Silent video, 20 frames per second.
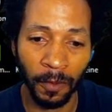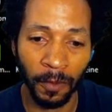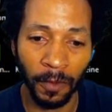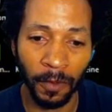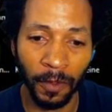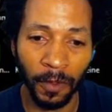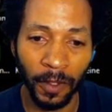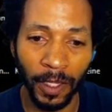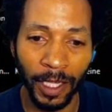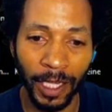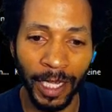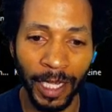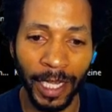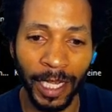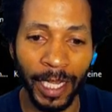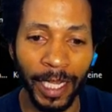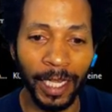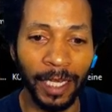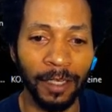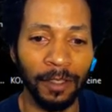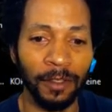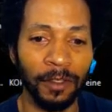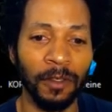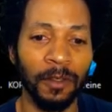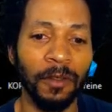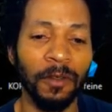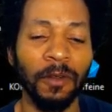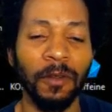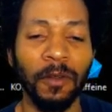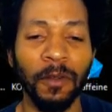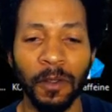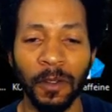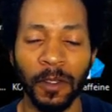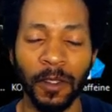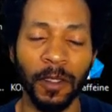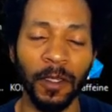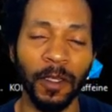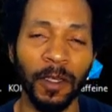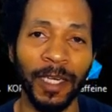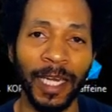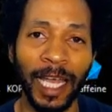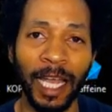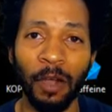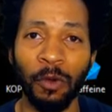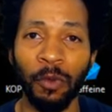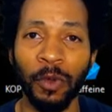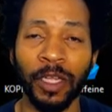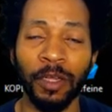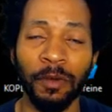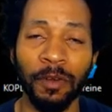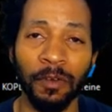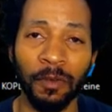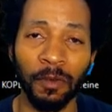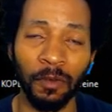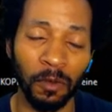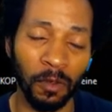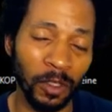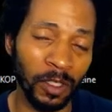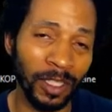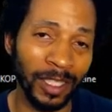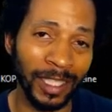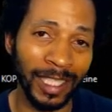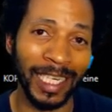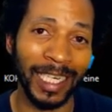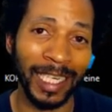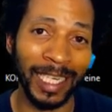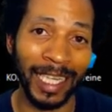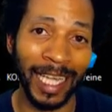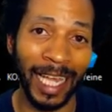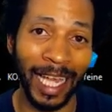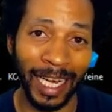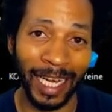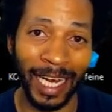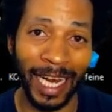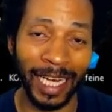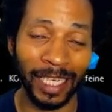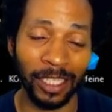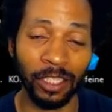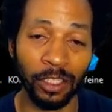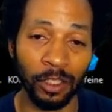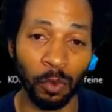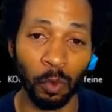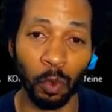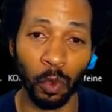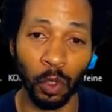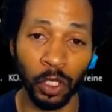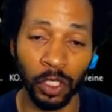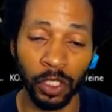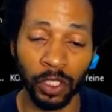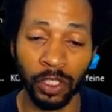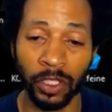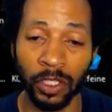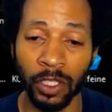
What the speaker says: and now we can see that it actually works.